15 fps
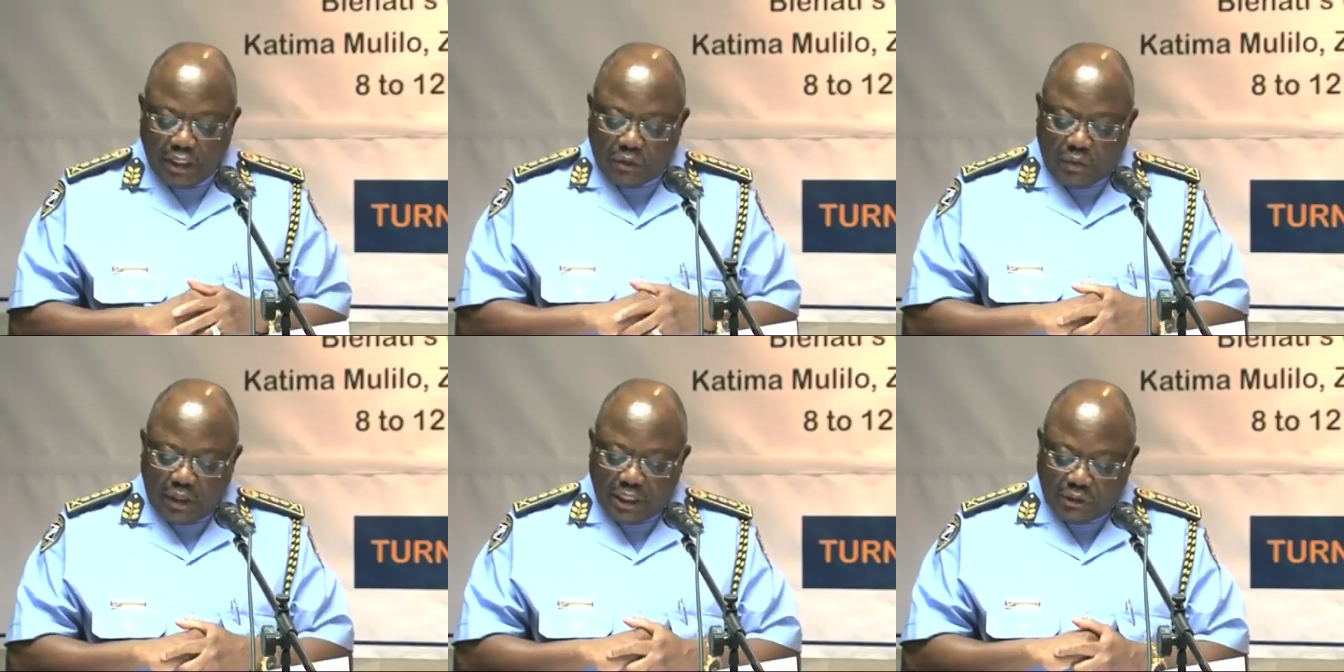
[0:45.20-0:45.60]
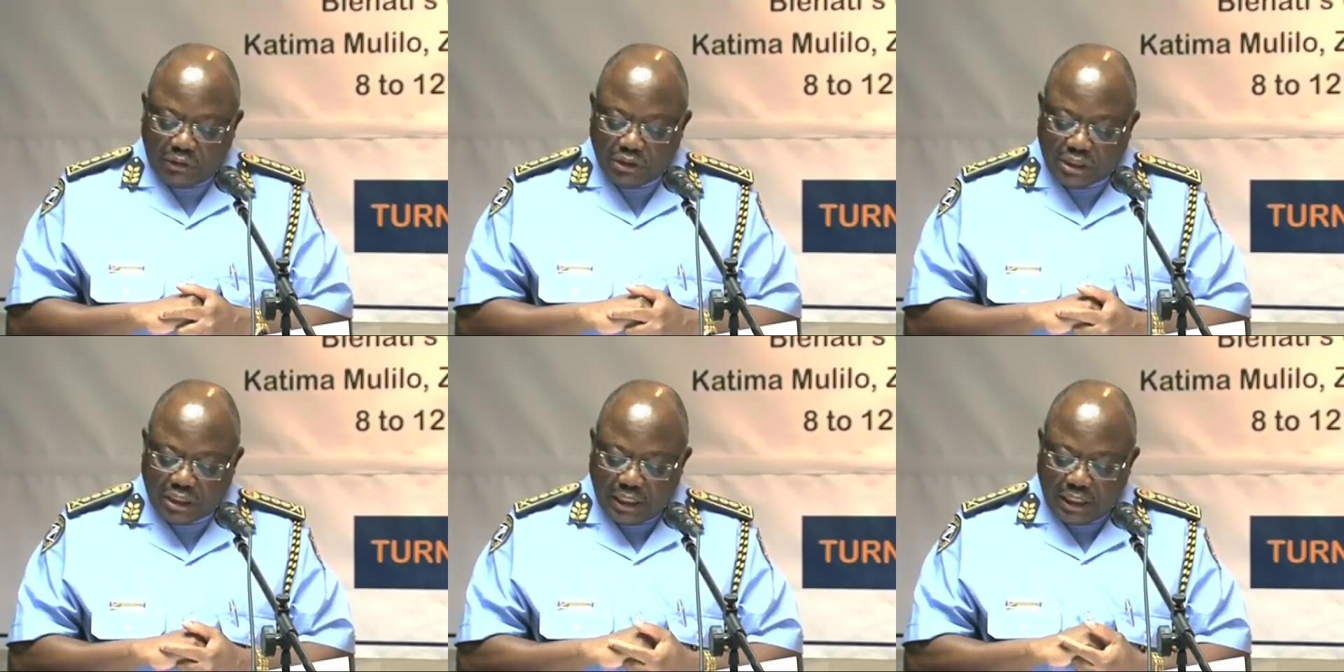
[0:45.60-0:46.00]
equally
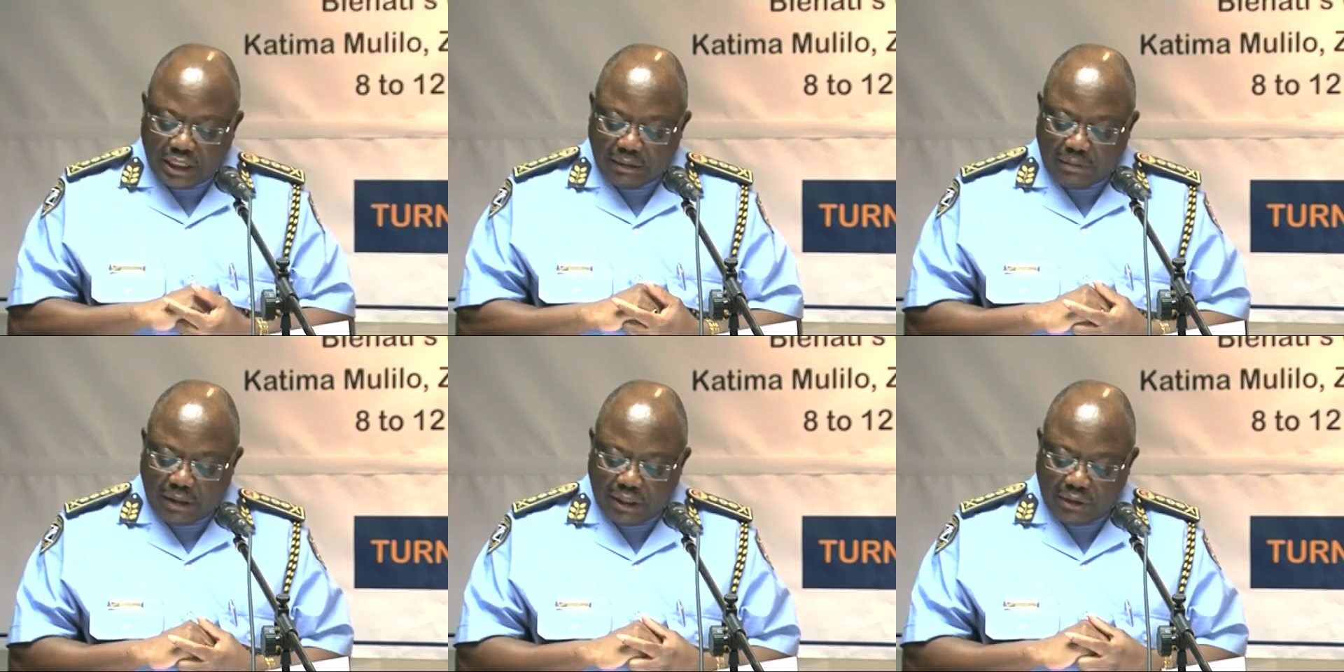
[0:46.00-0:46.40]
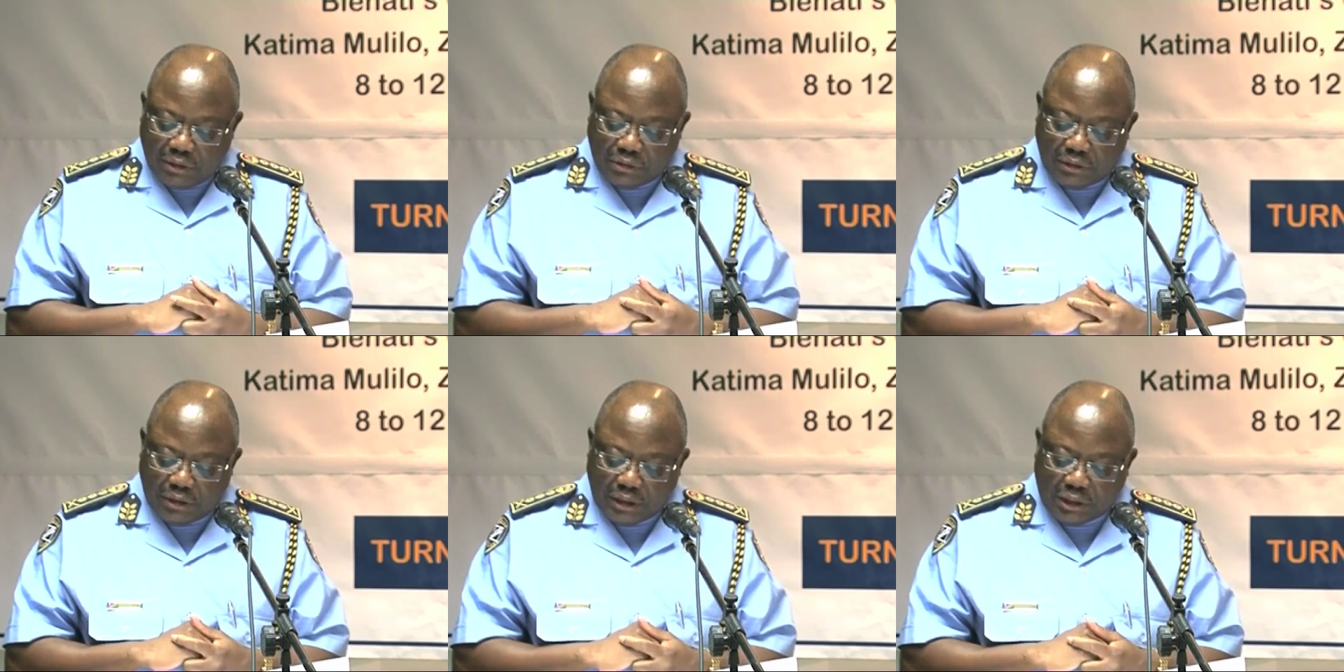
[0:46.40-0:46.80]
concerned
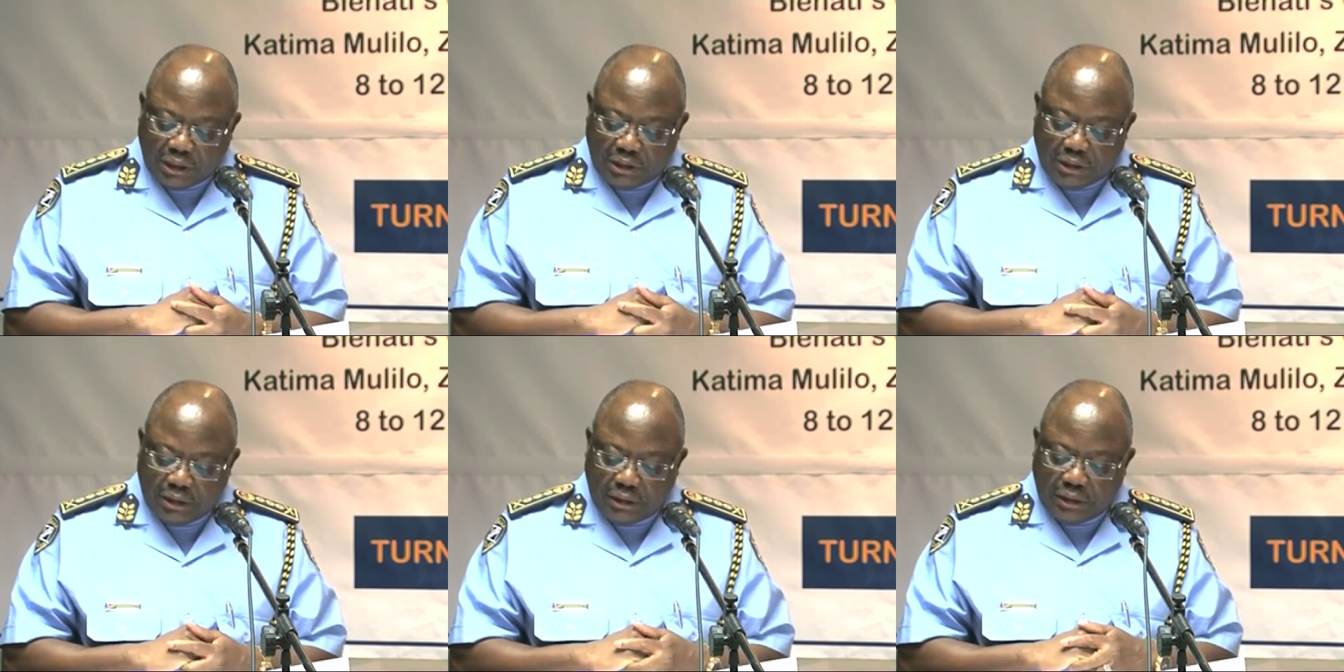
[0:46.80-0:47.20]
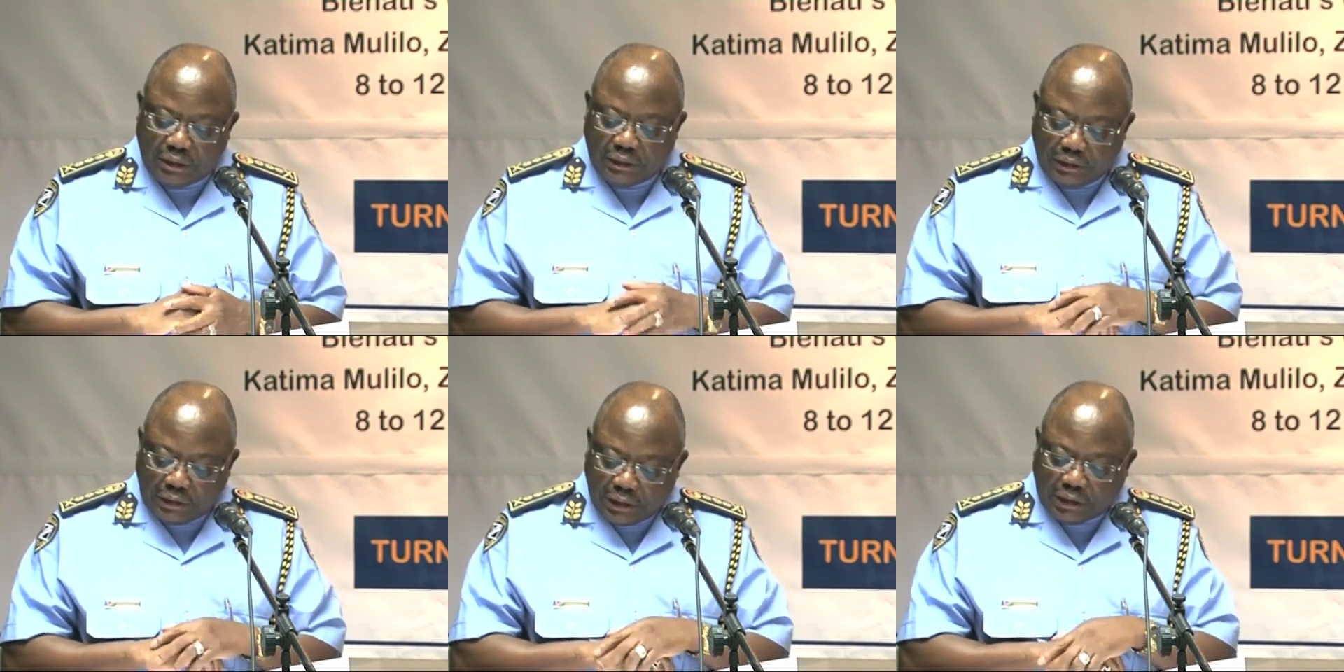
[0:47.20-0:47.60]
about the
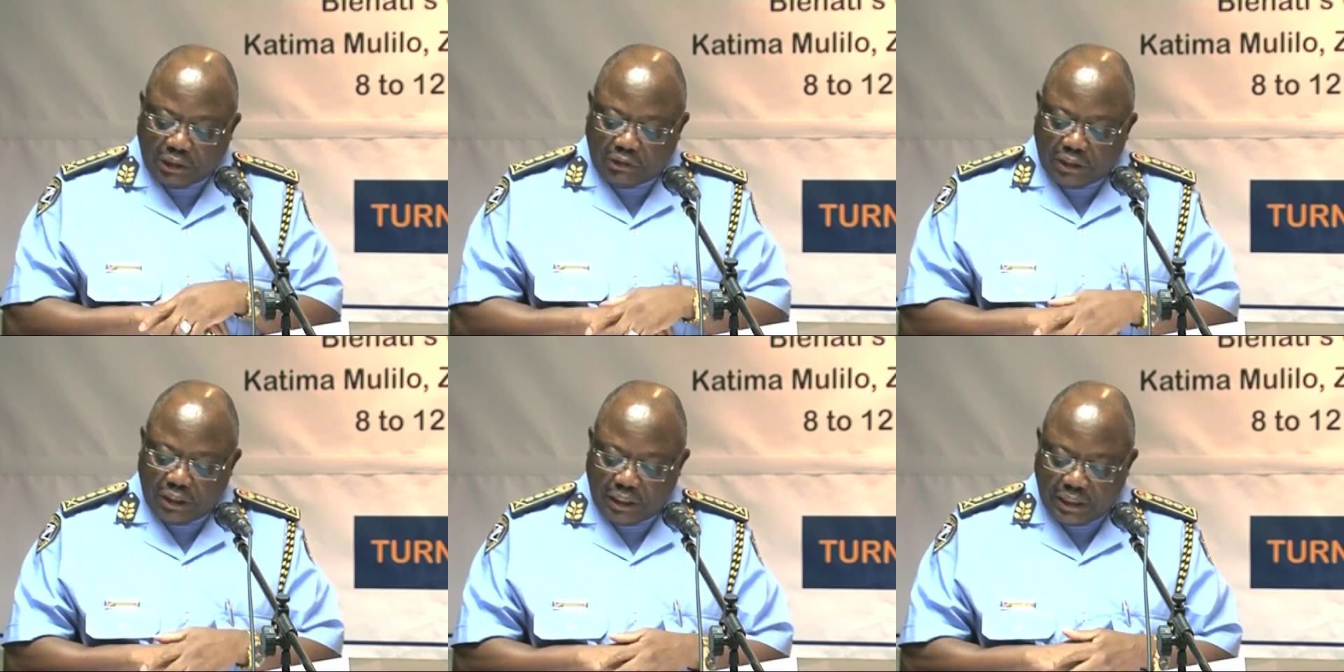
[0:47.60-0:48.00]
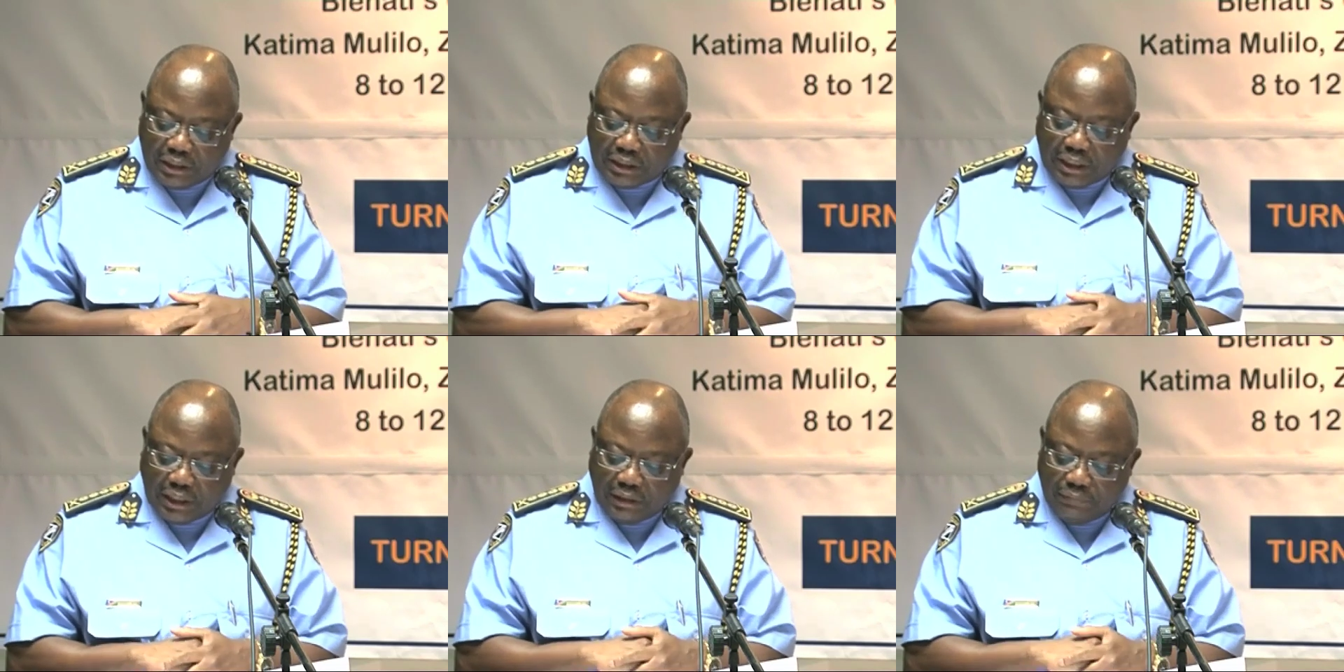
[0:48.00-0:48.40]

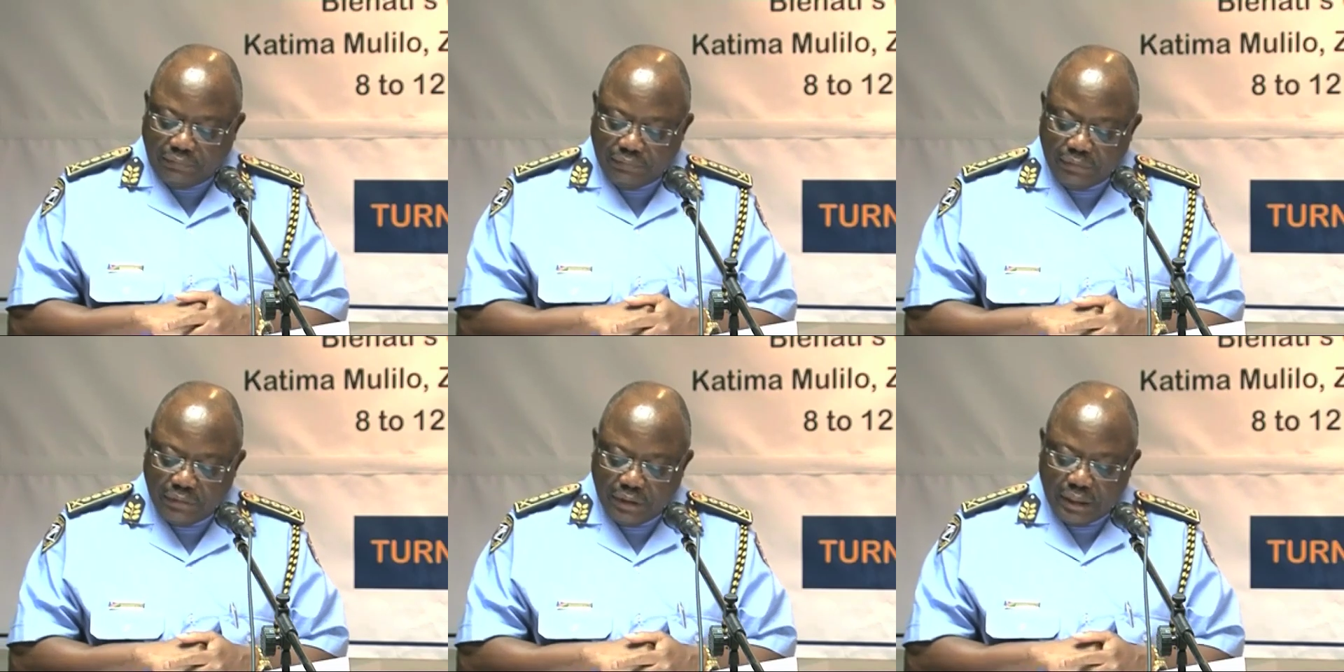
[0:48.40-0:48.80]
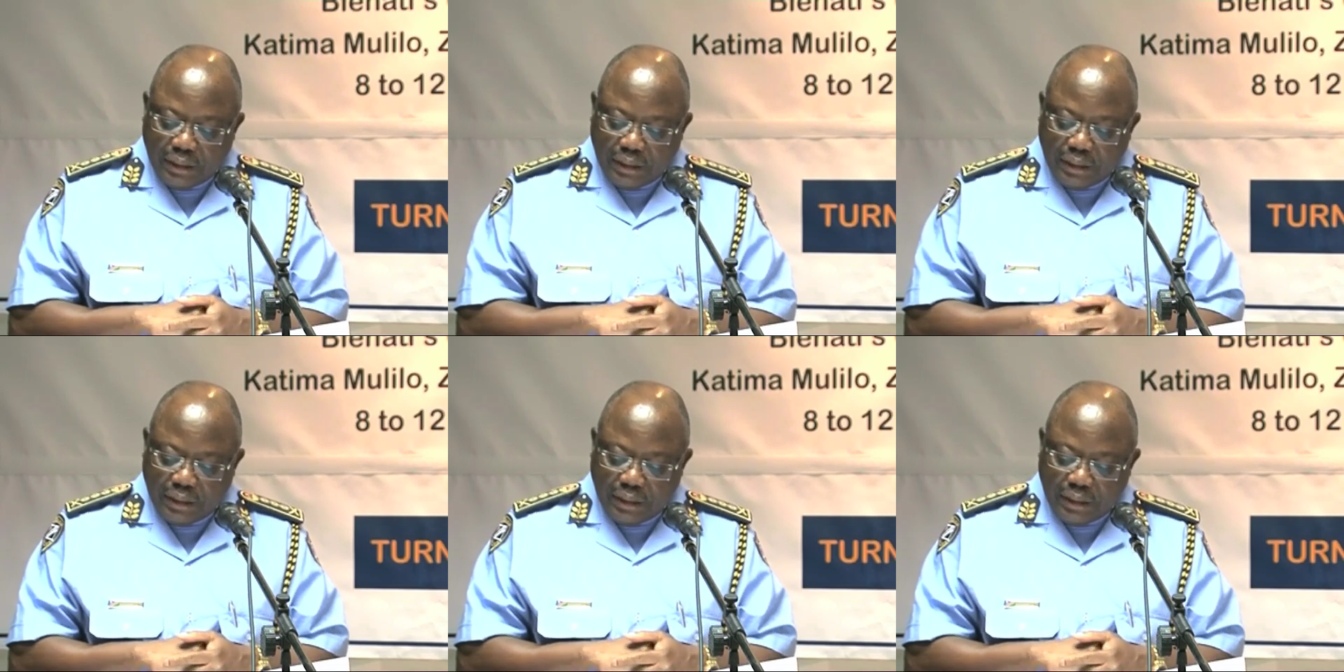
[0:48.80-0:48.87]
deteriorating